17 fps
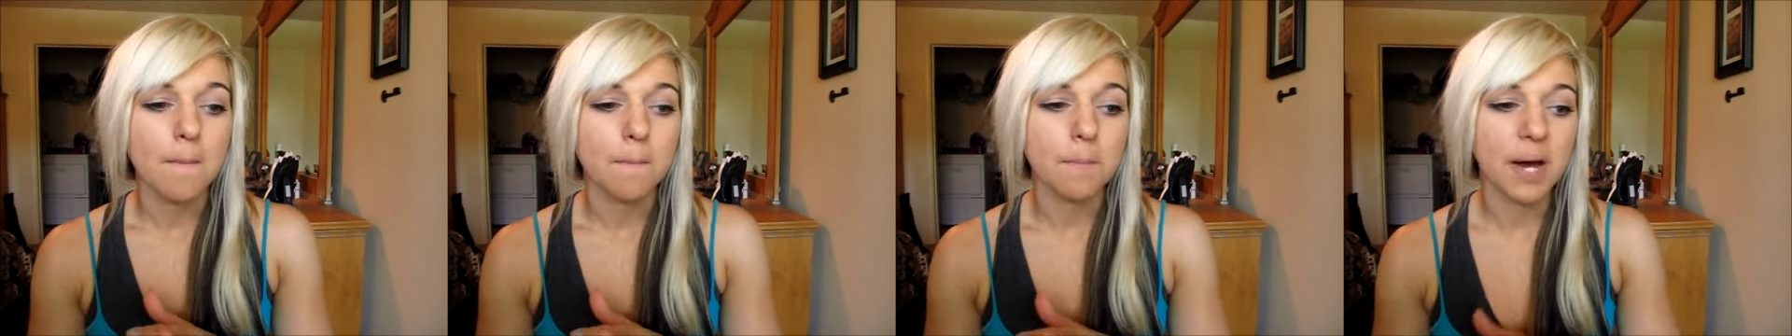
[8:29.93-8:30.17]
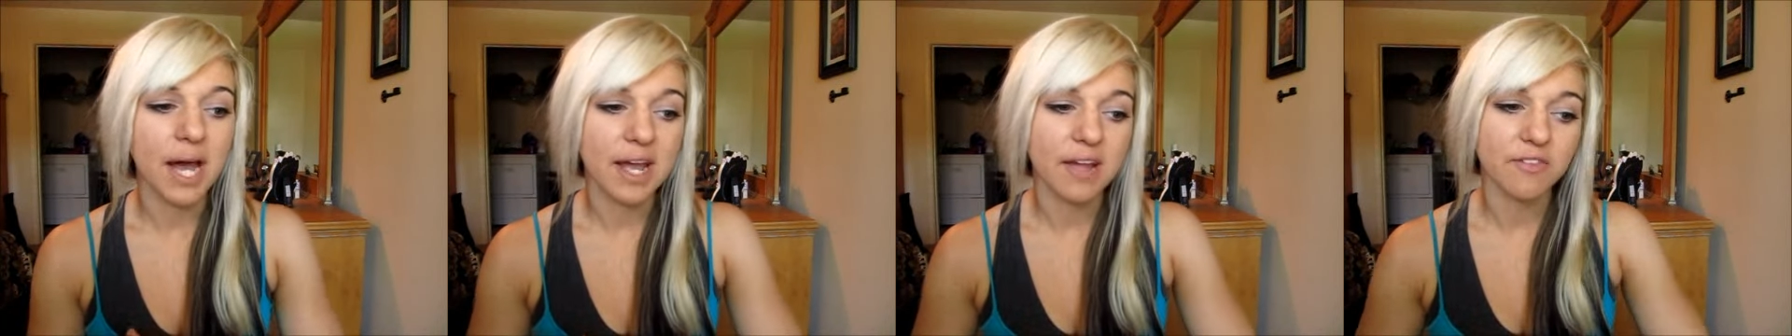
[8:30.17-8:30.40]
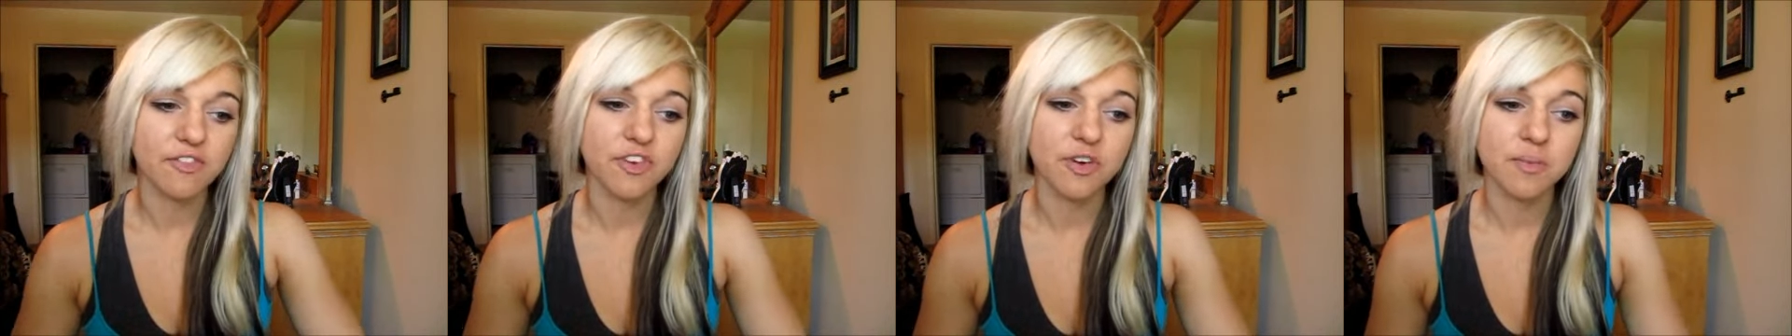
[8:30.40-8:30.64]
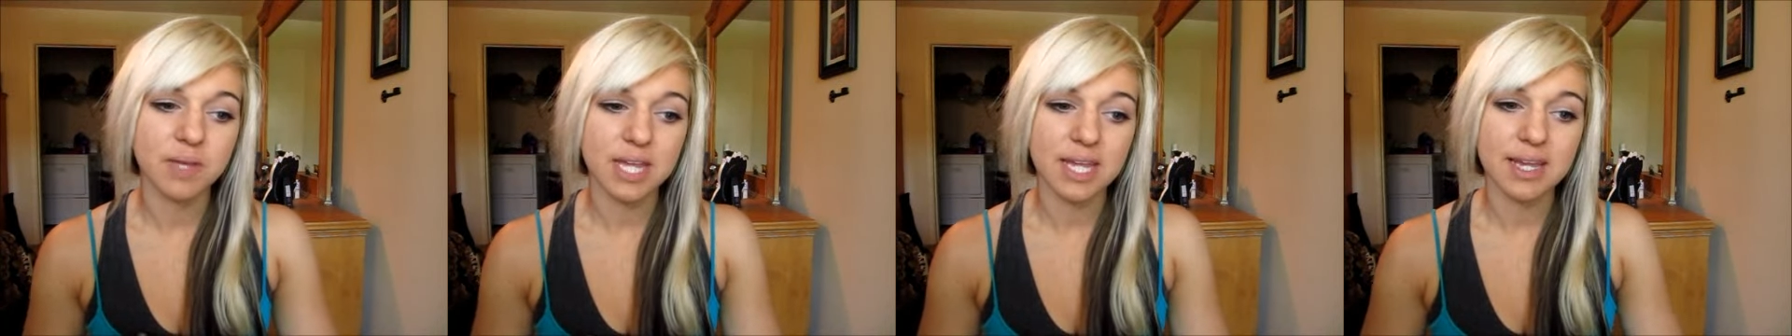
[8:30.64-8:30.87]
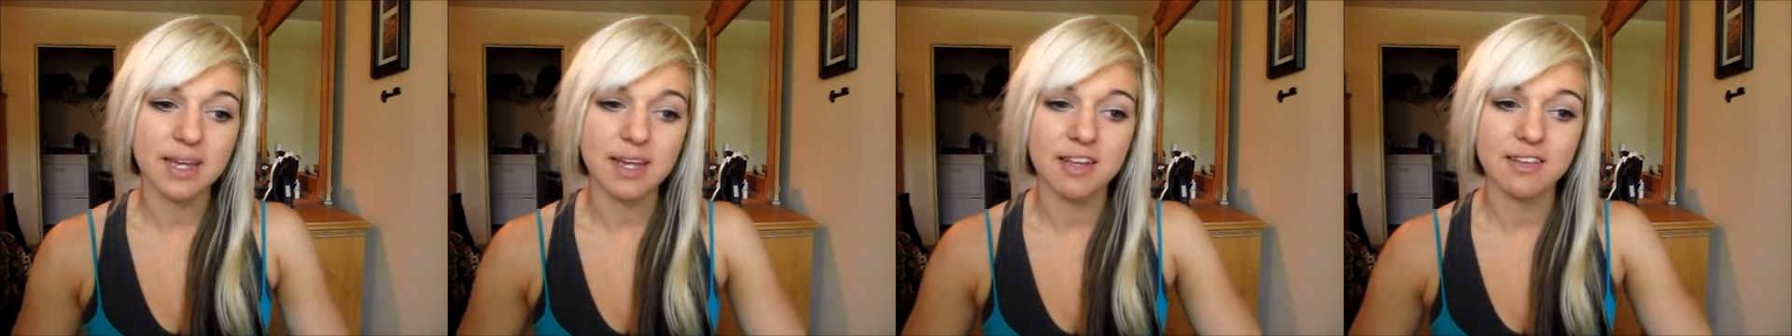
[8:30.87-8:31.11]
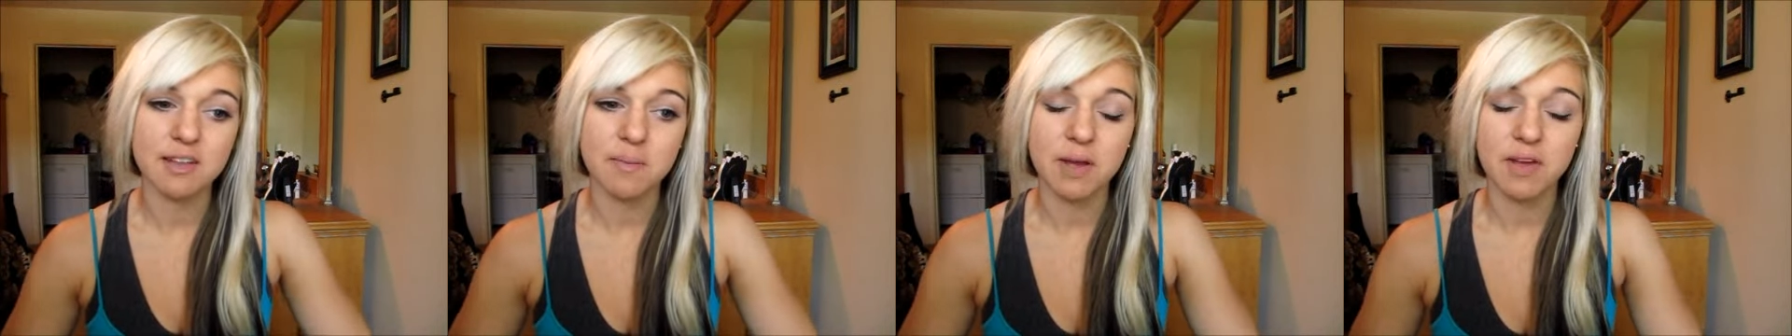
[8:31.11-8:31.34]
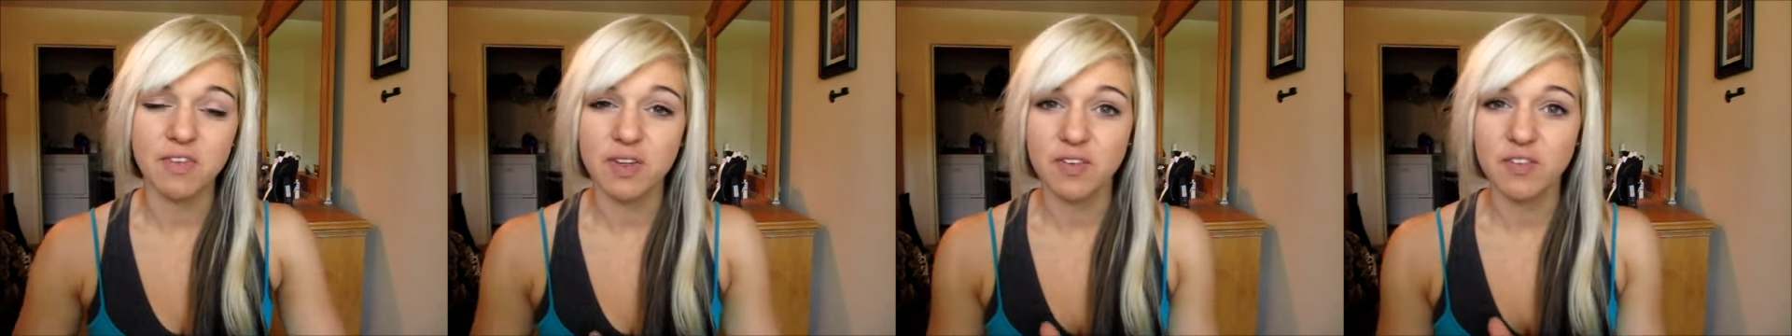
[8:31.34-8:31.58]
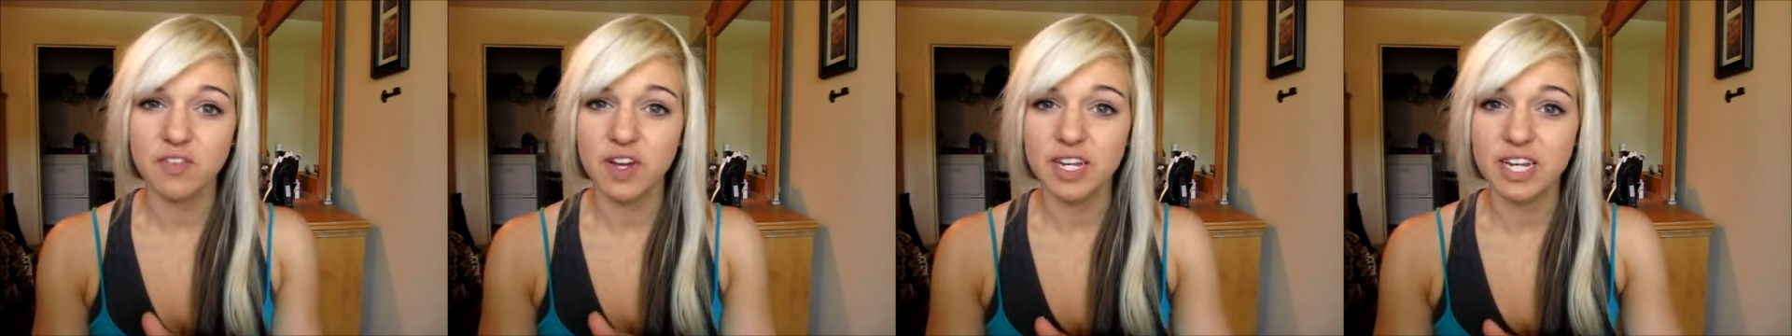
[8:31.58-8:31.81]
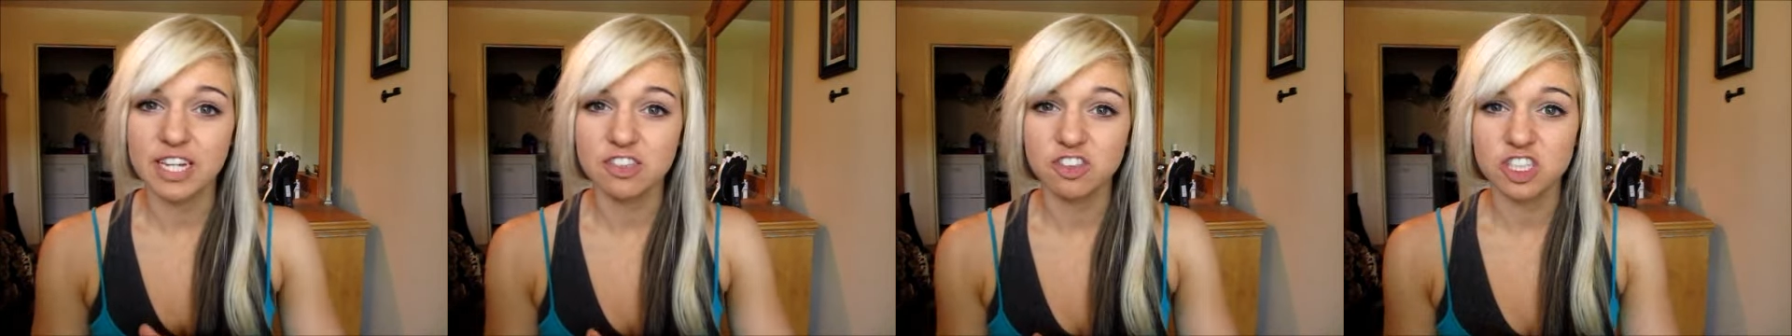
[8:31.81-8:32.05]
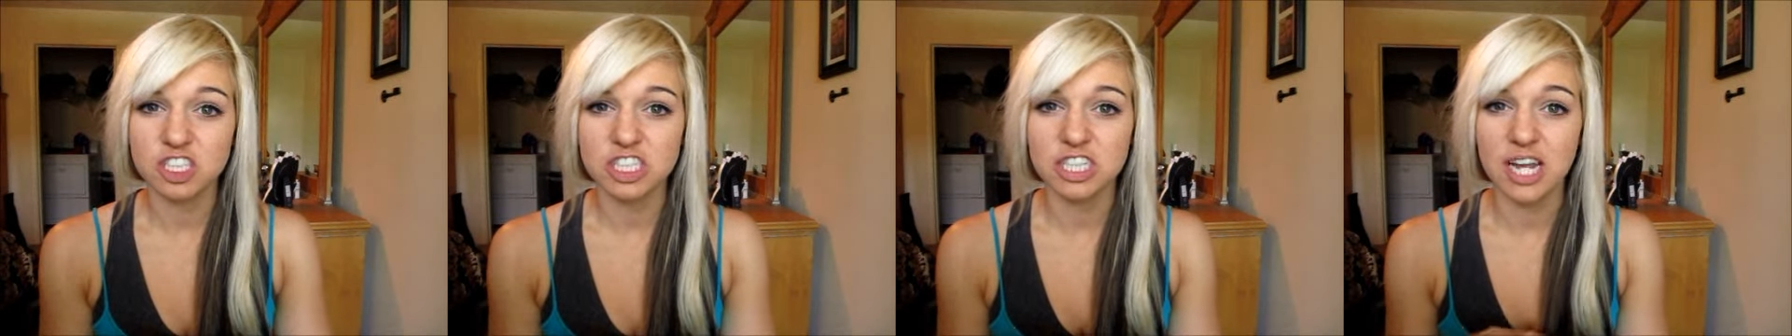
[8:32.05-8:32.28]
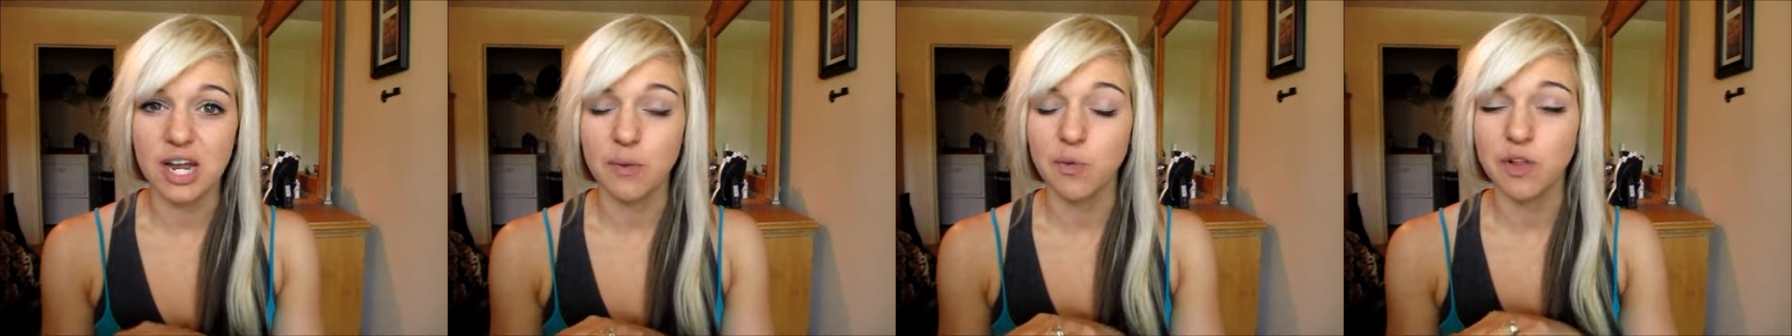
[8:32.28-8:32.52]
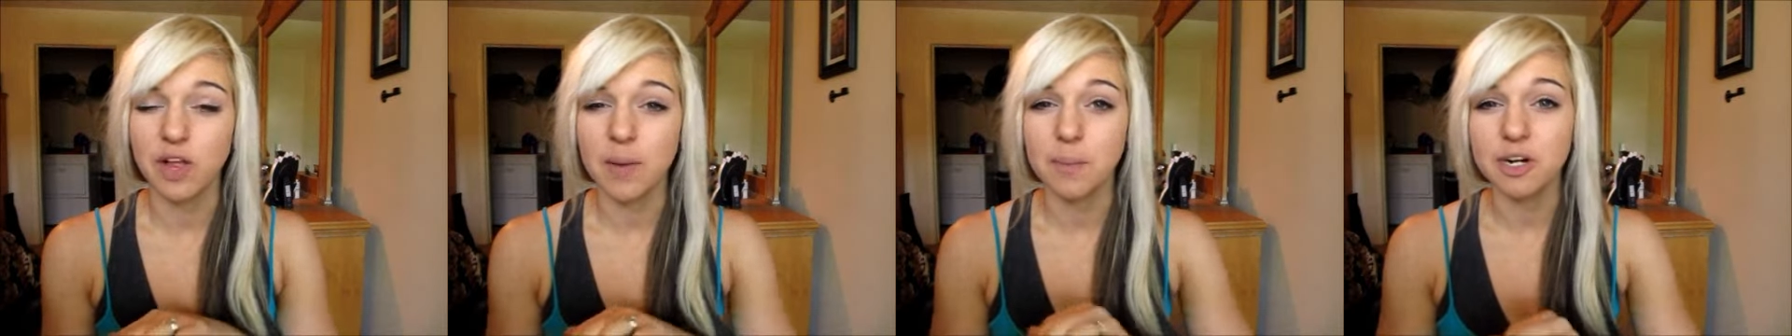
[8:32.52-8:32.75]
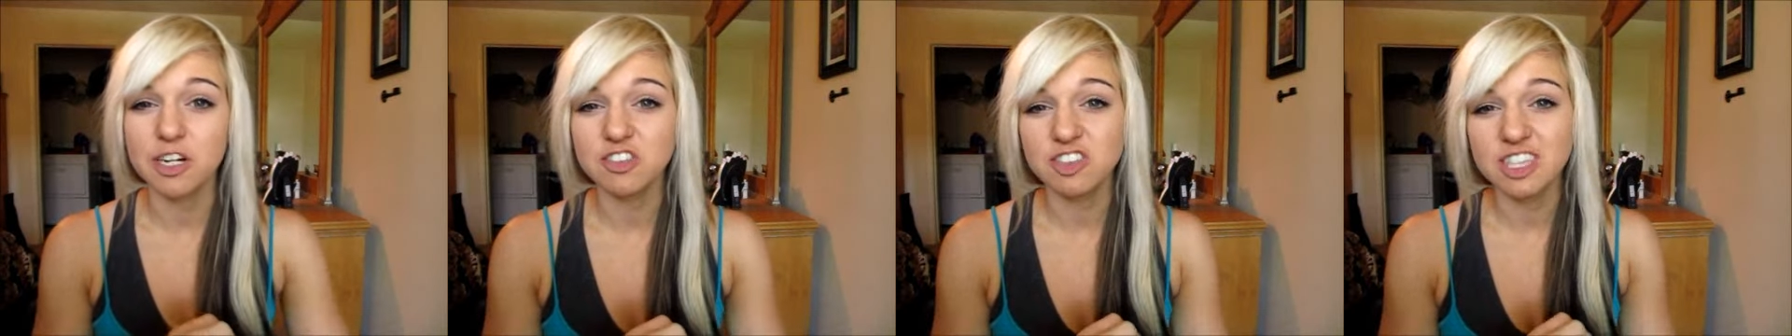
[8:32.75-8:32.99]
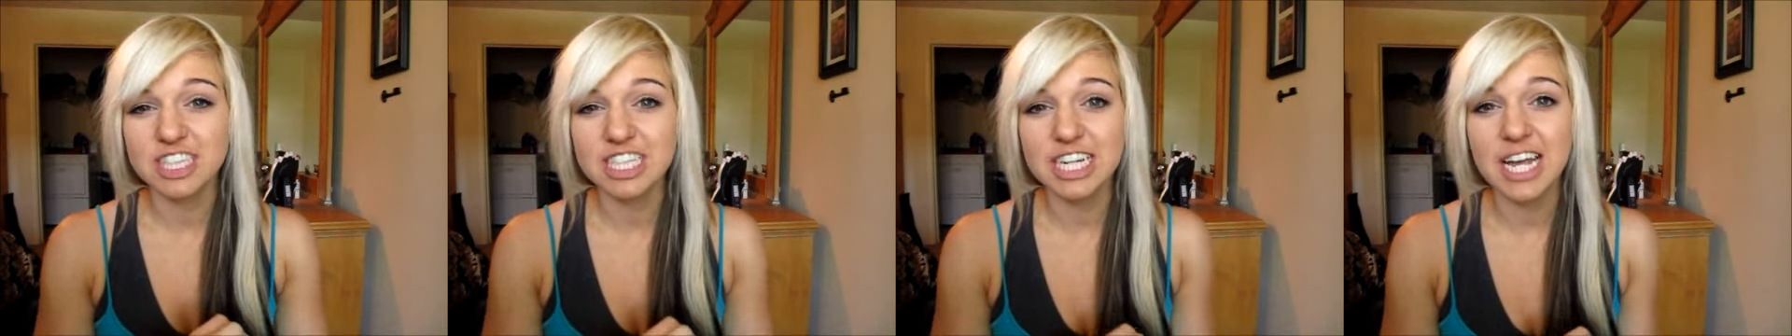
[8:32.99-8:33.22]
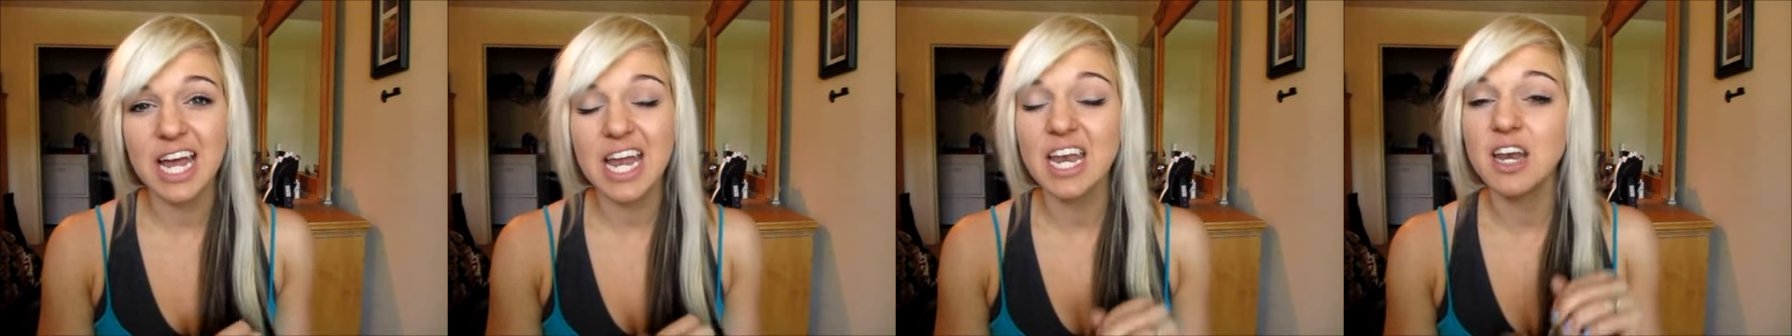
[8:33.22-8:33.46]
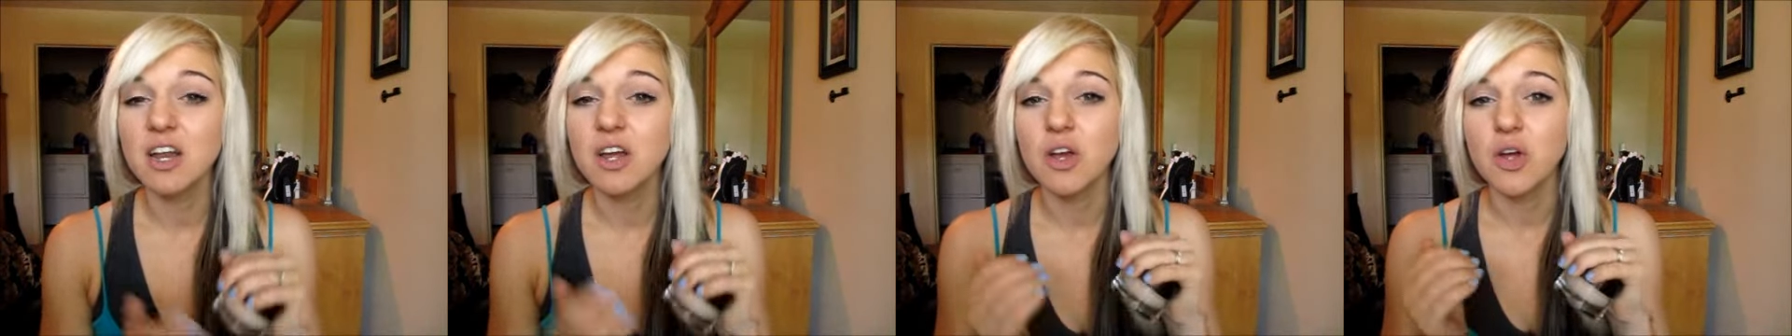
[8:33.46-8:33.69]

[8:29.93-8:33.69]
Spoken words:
But for me, is it my favorite foundation and will I purchase it again?